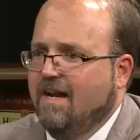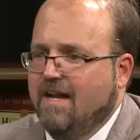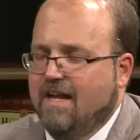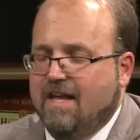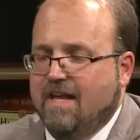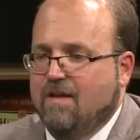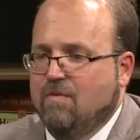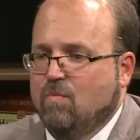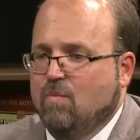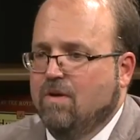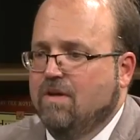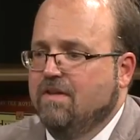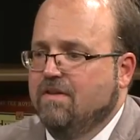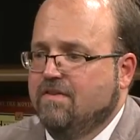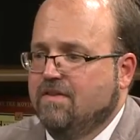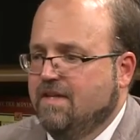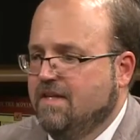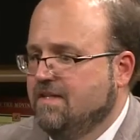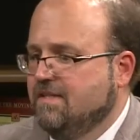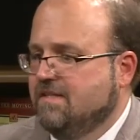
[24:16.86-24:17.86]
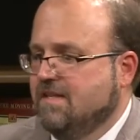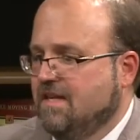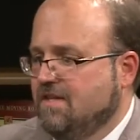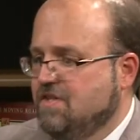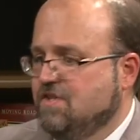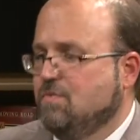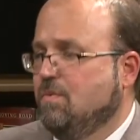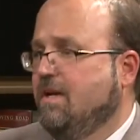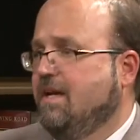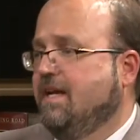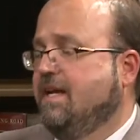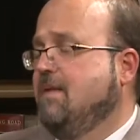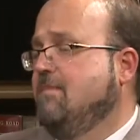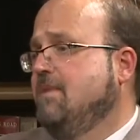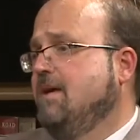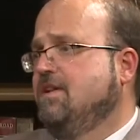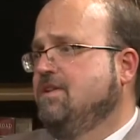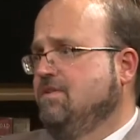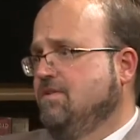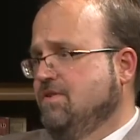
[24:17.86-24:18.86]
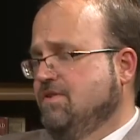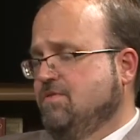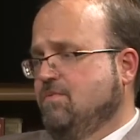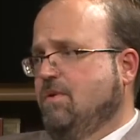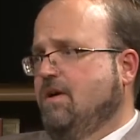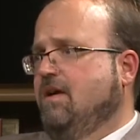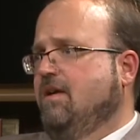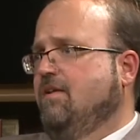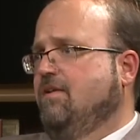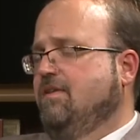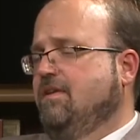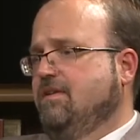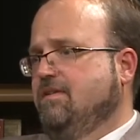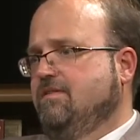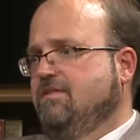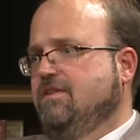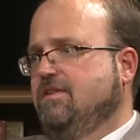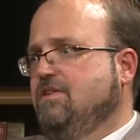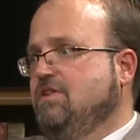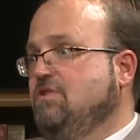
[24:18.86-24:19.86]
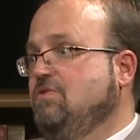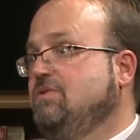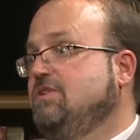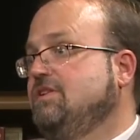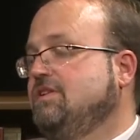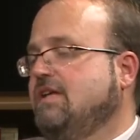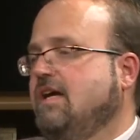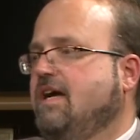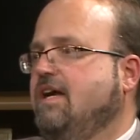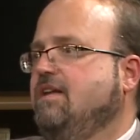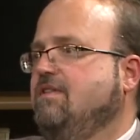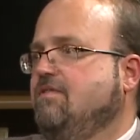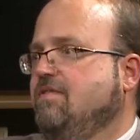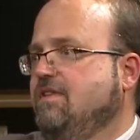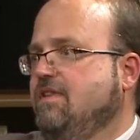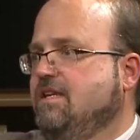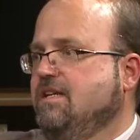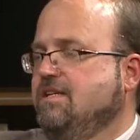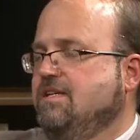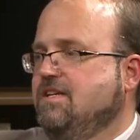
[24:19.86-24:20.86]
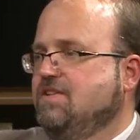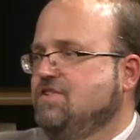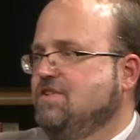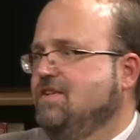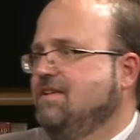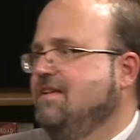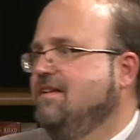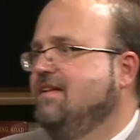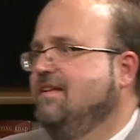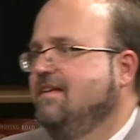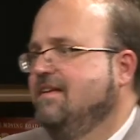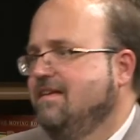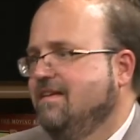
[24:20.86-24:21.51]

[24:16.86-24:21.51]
and one of the things I just want to commend you as well, the new design for the addition